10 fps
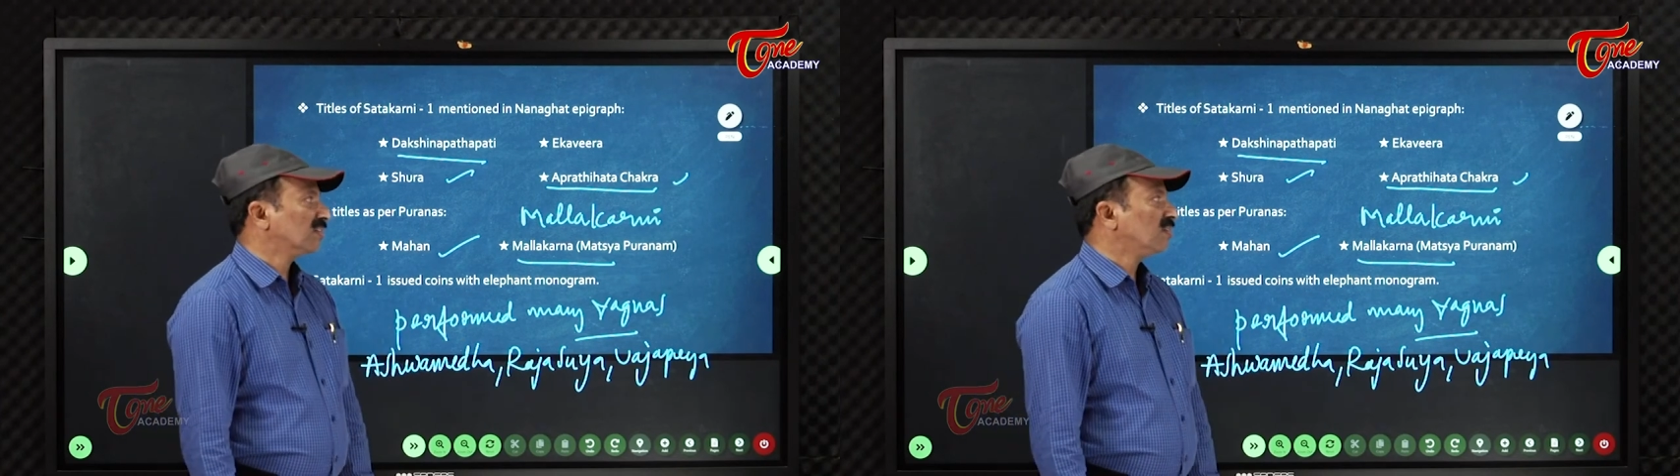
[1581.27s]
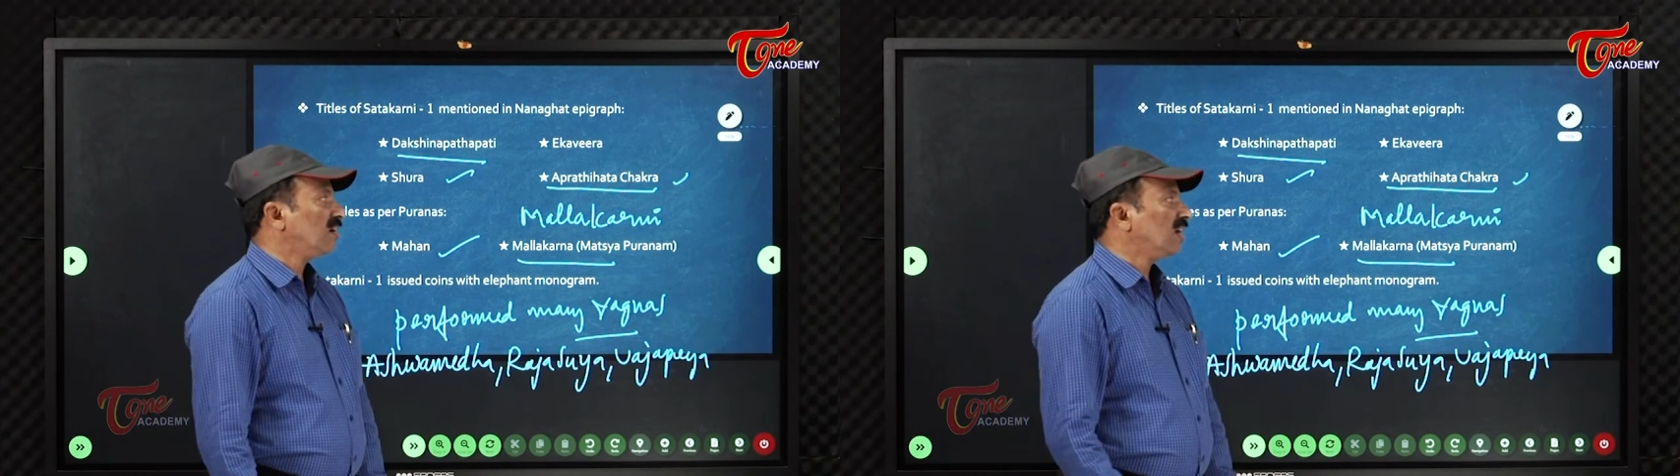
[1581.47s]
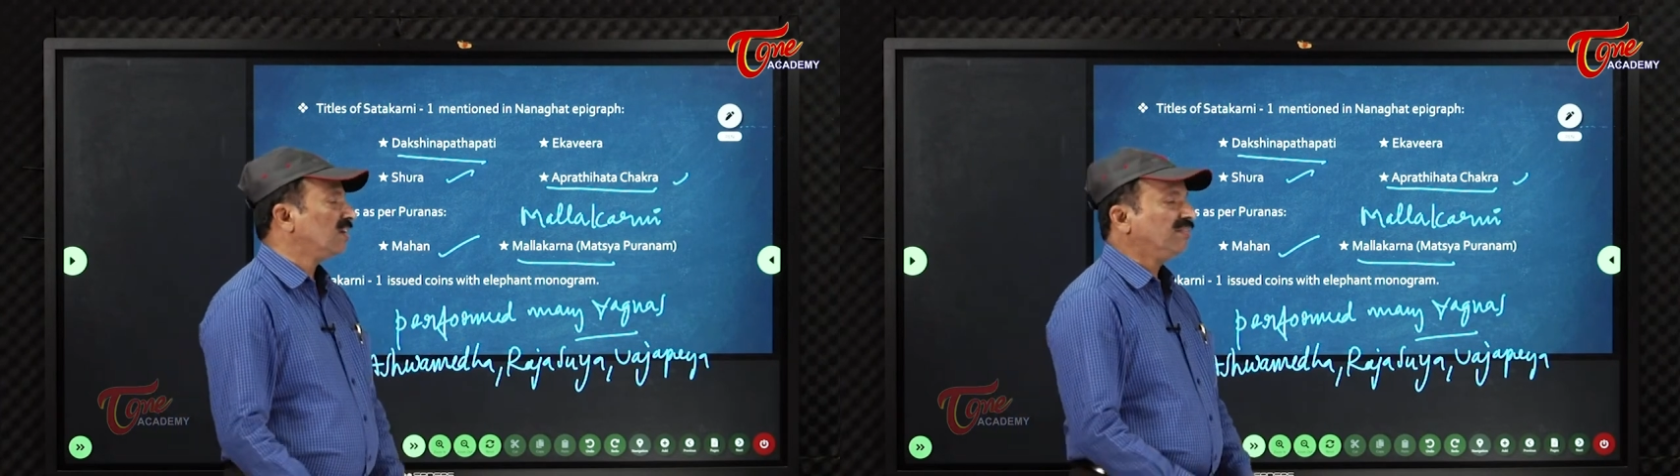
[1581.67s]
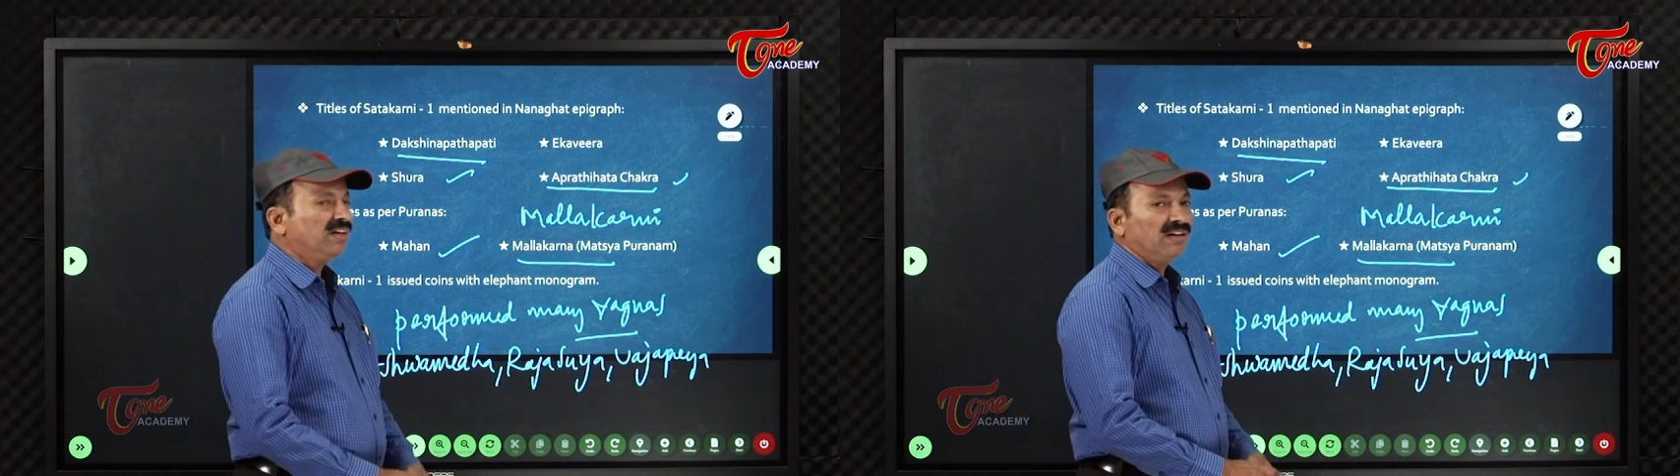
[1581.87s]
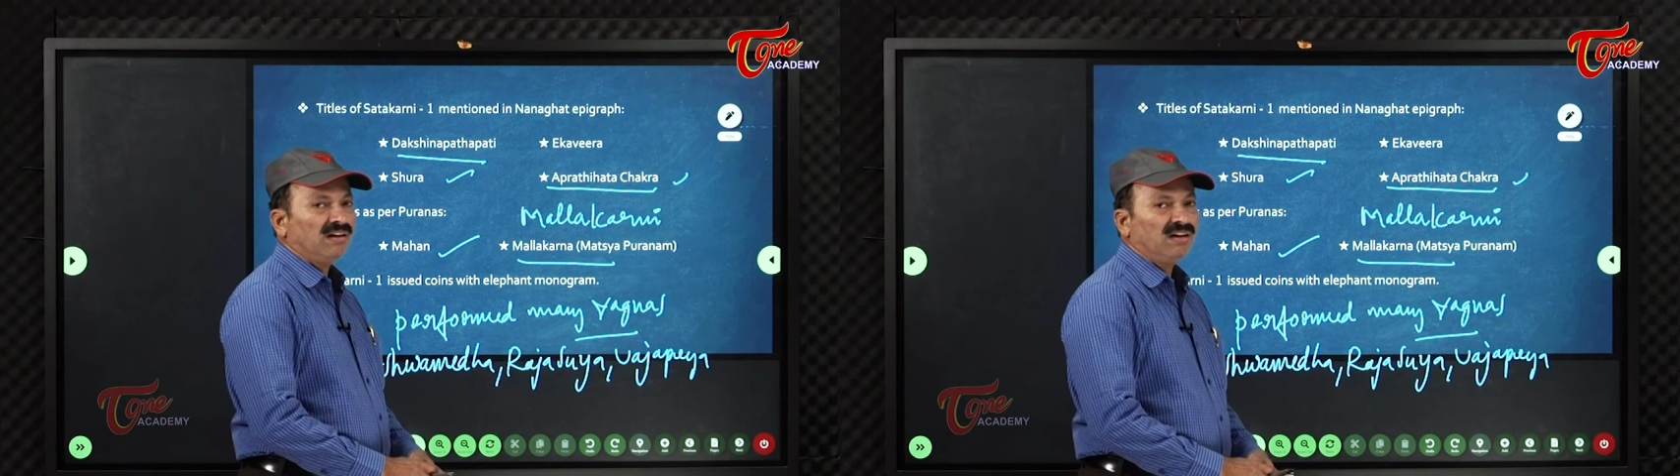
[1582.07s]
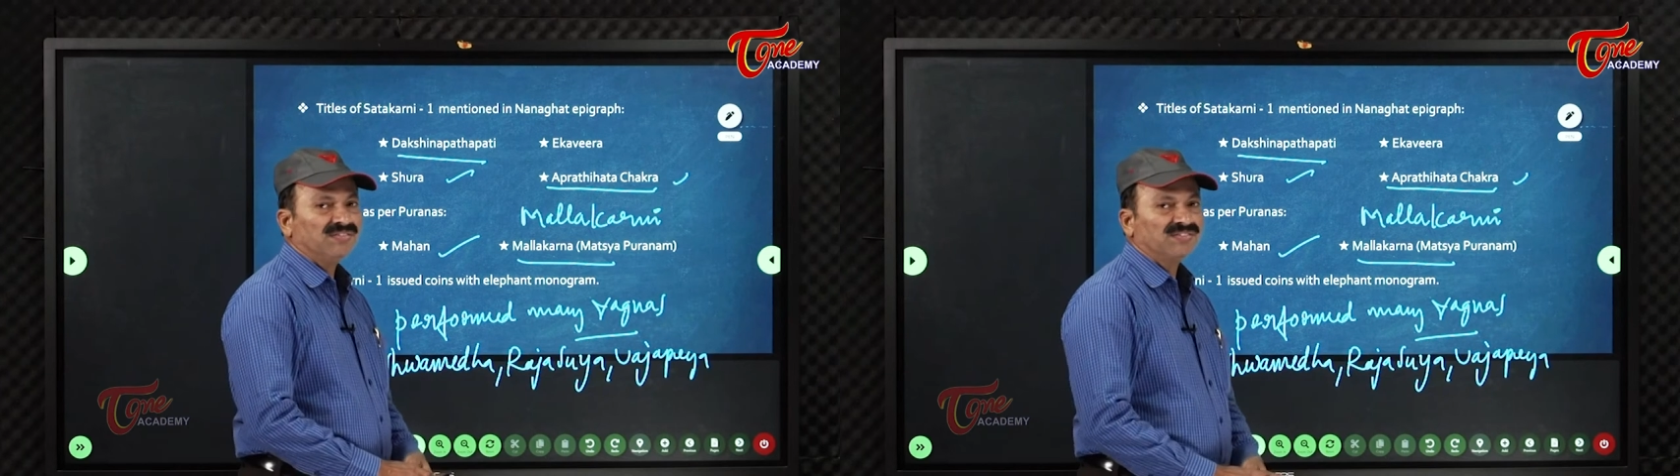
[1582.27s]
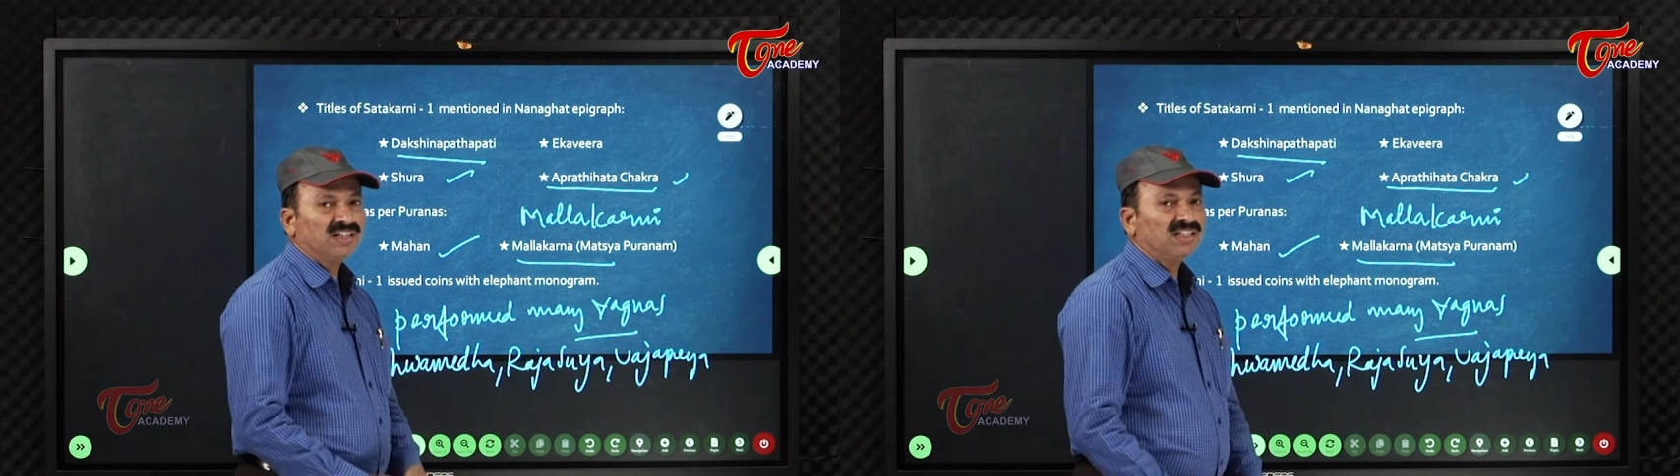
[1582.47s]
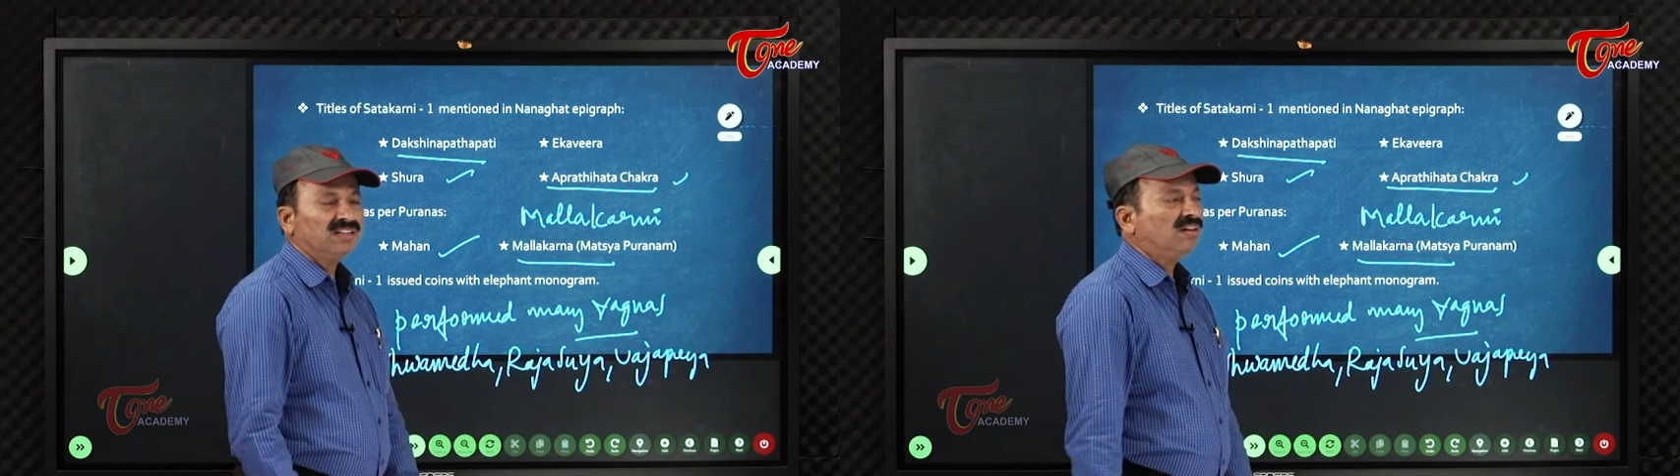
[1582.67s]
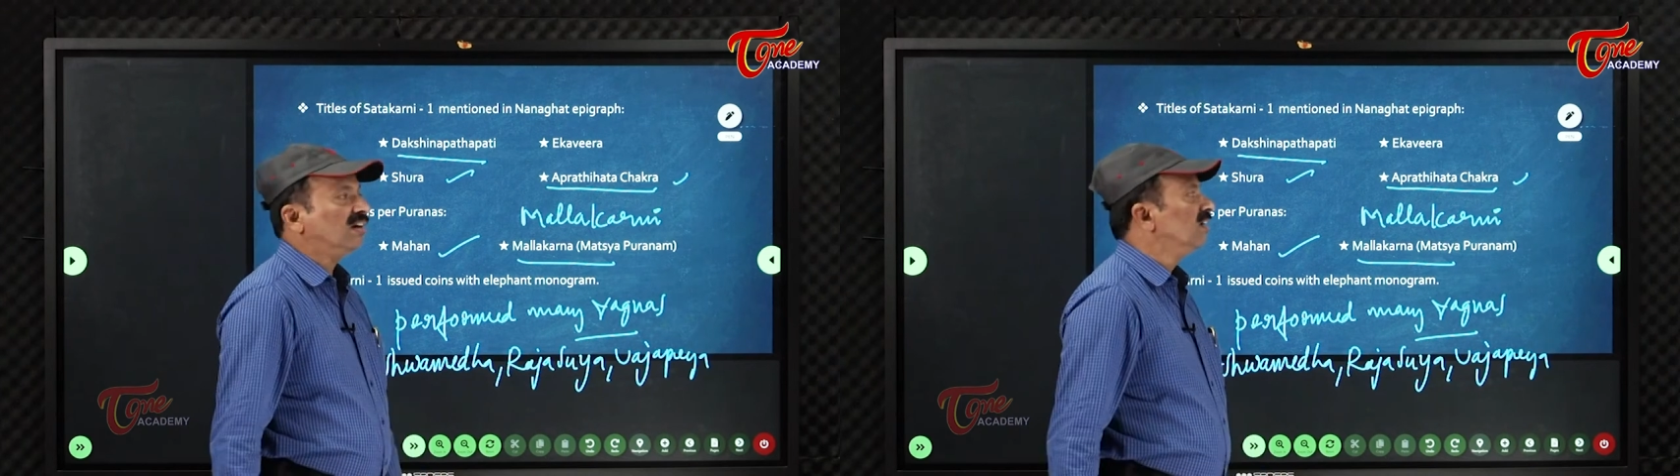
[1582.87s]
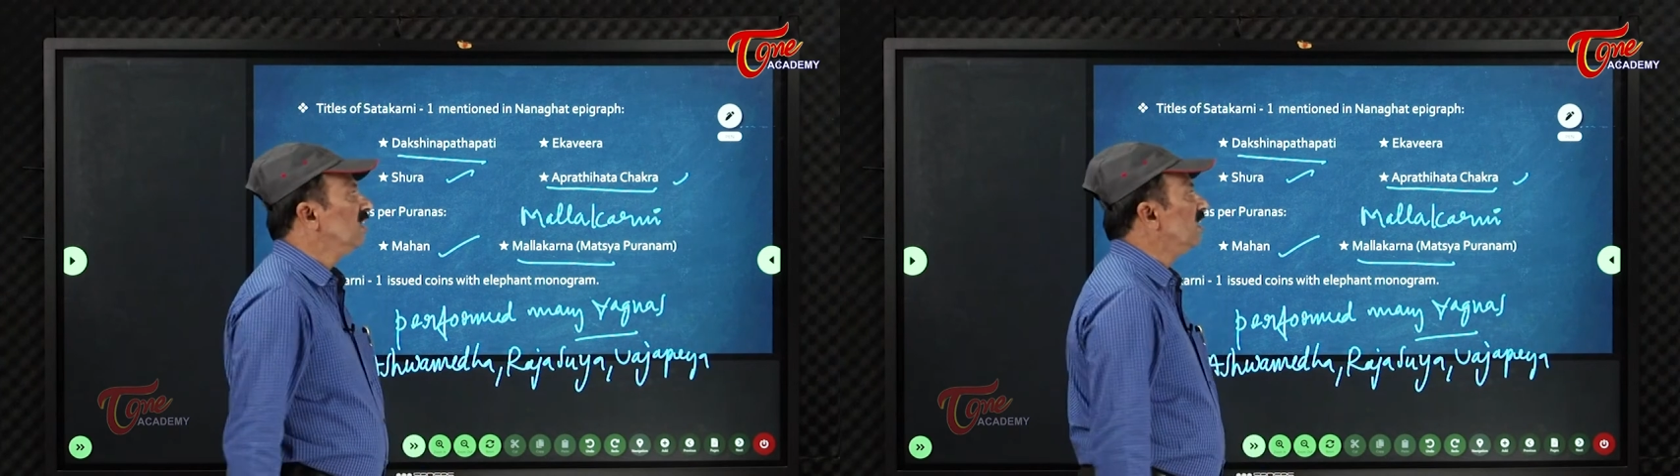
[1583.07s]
Karavela of Kalinga